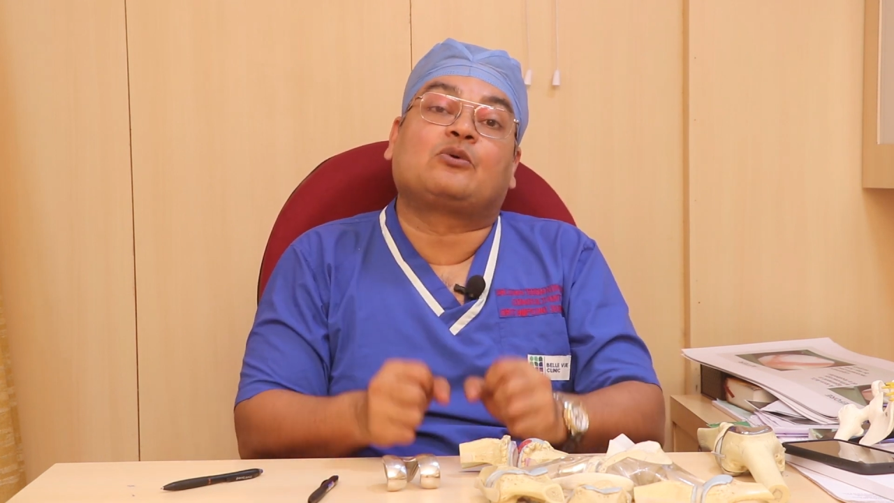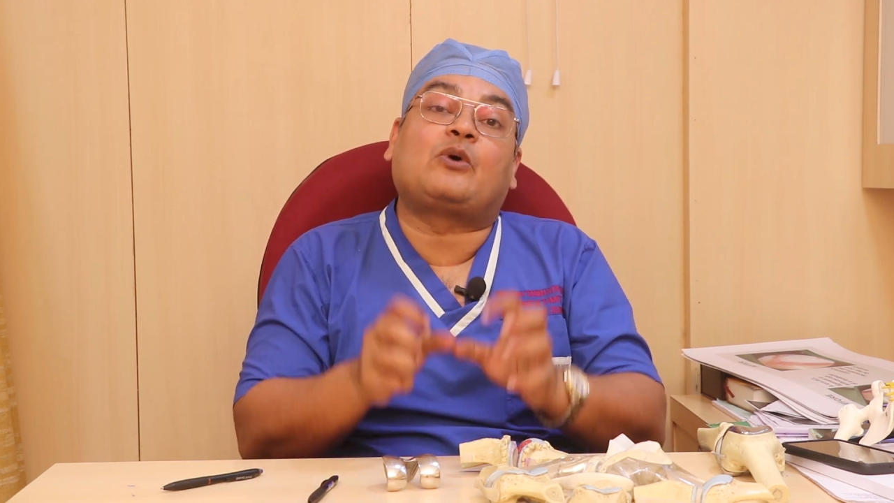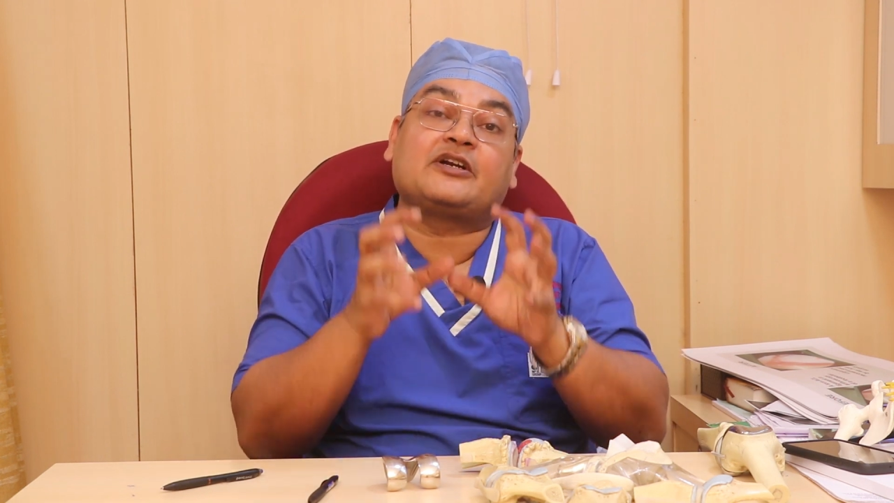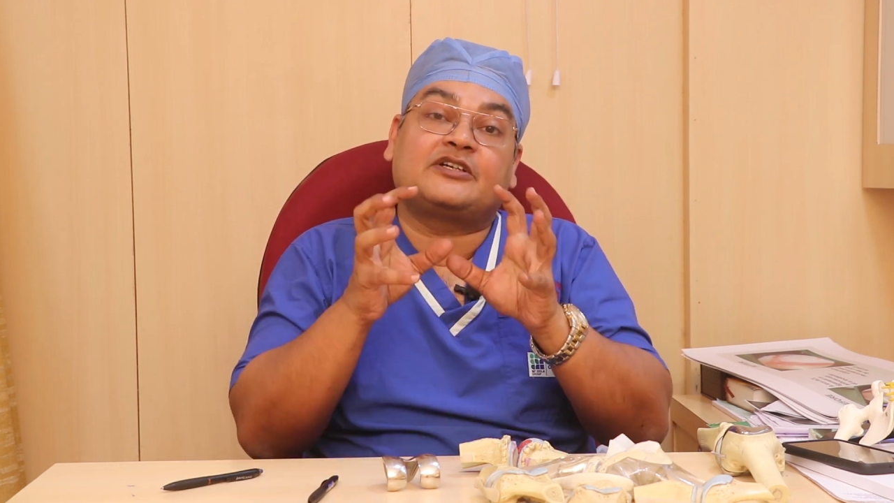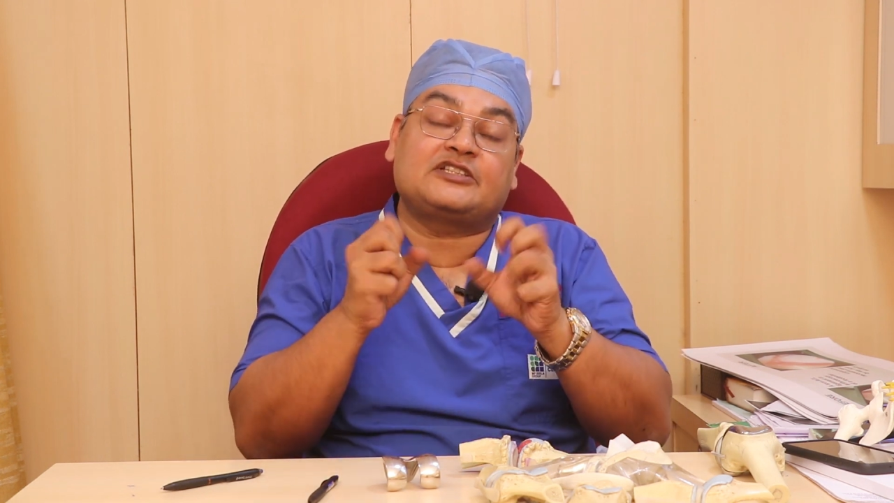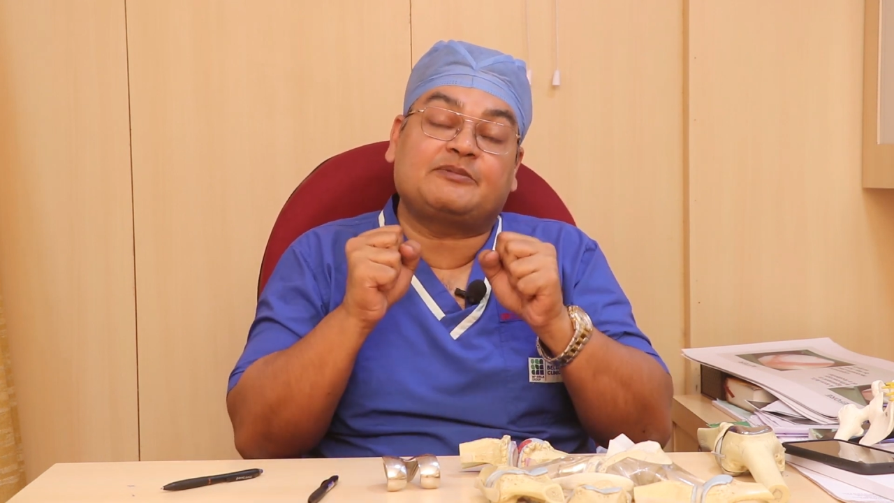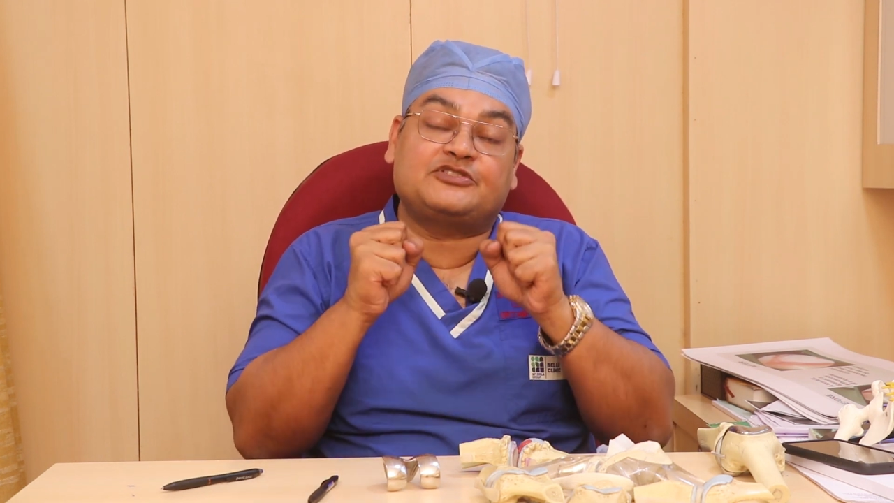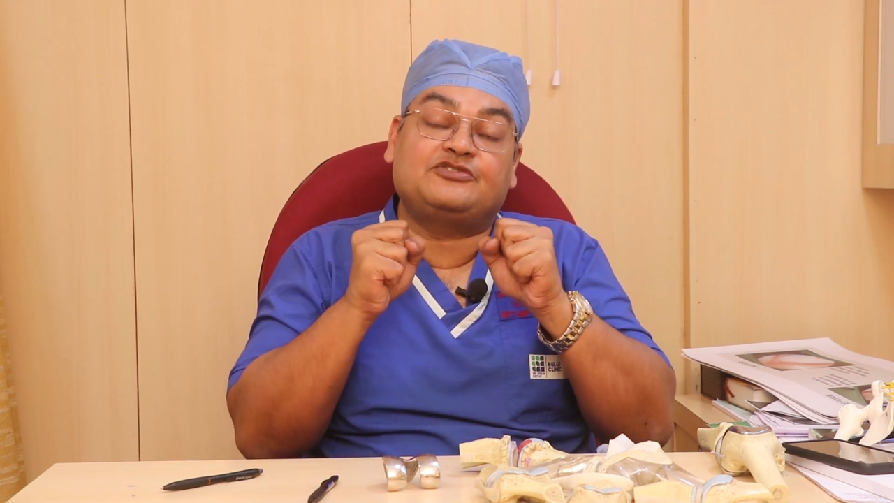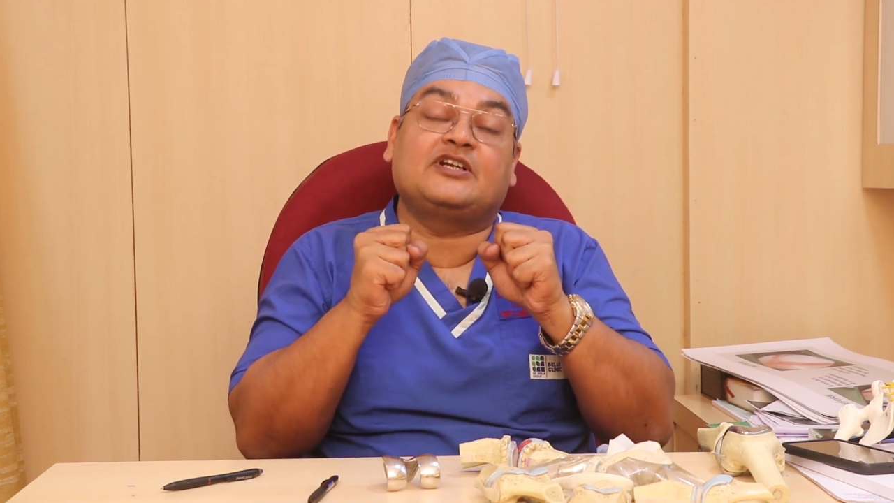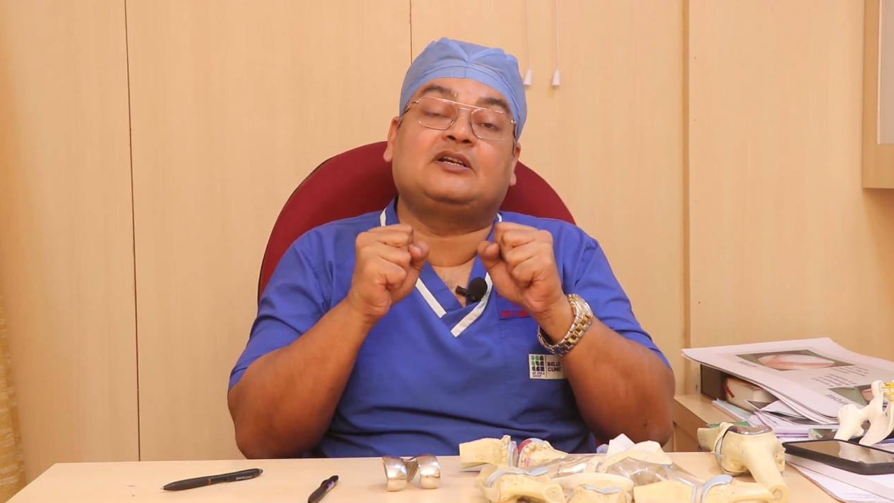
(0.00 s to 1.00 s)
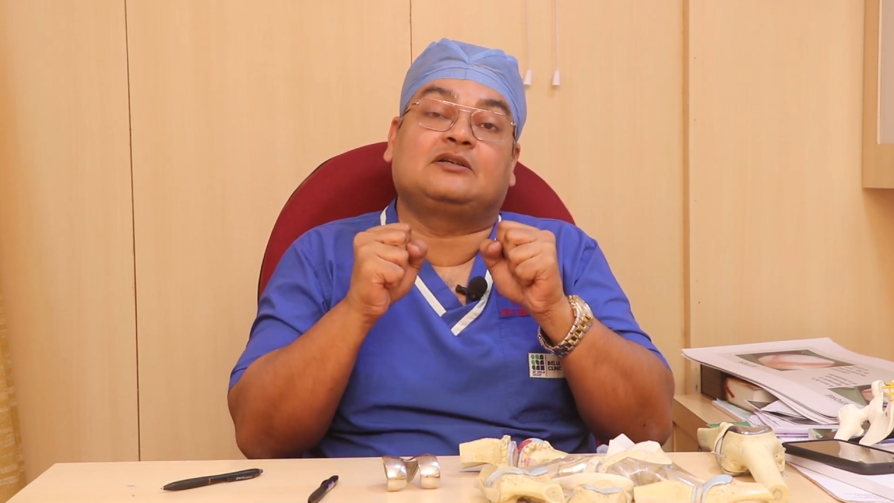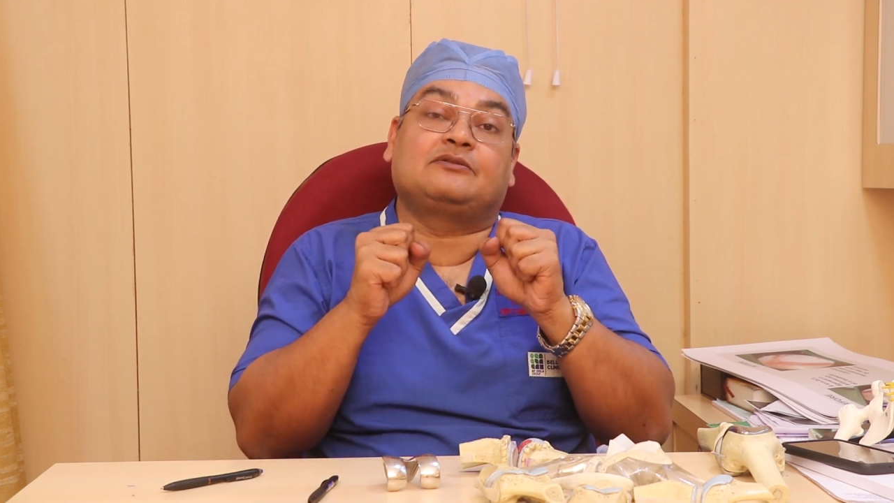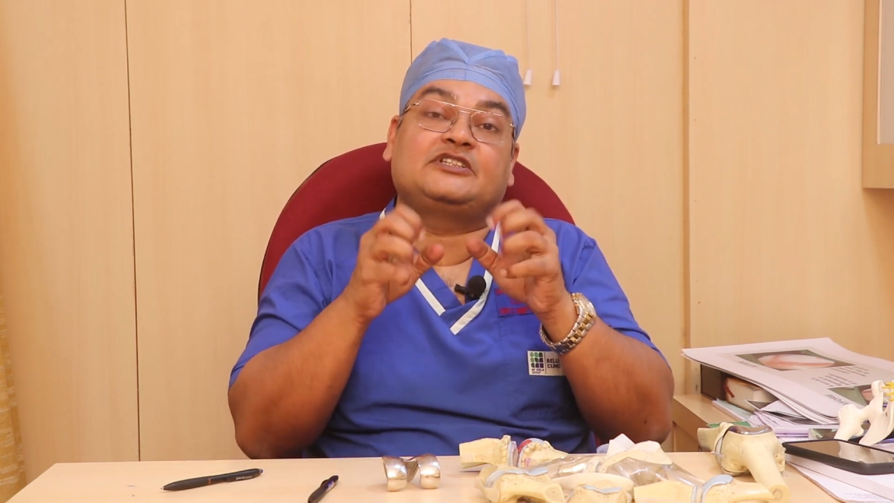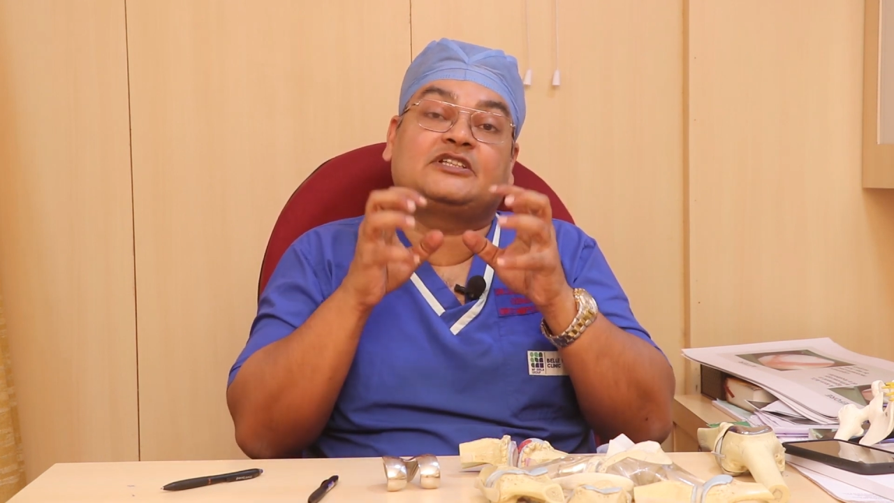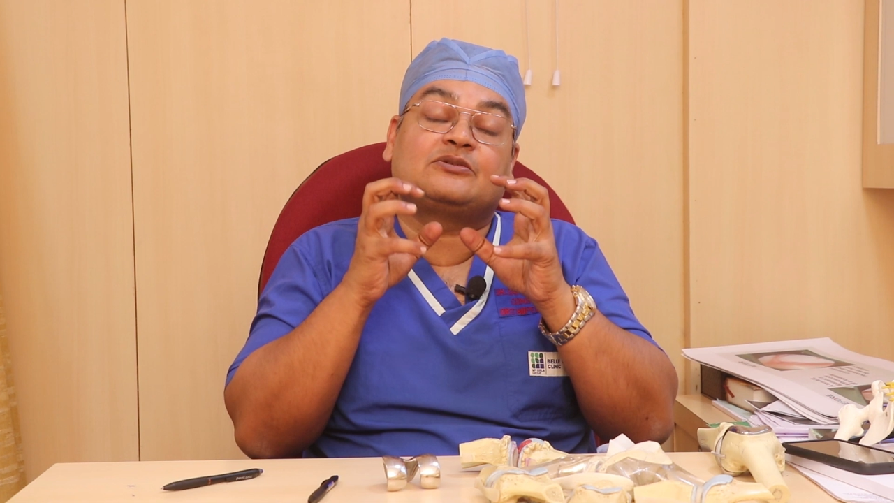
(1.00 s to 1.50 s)
quadriceps drill,
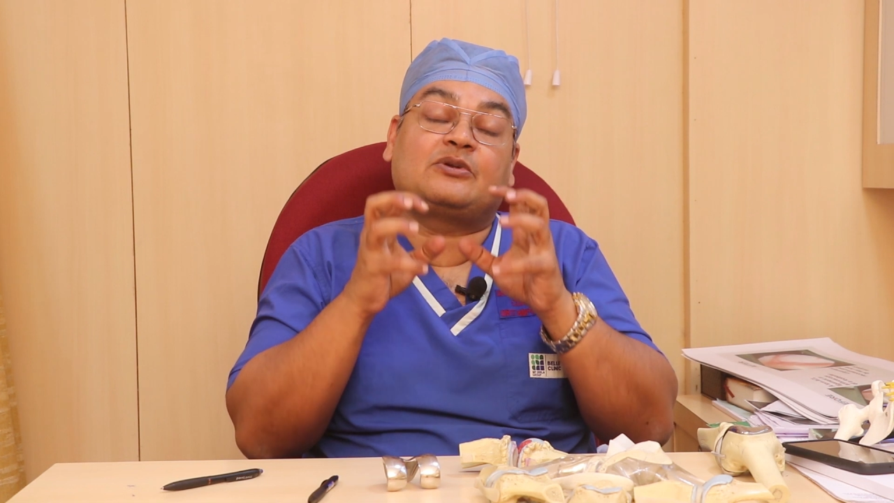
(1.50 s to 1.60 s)
which is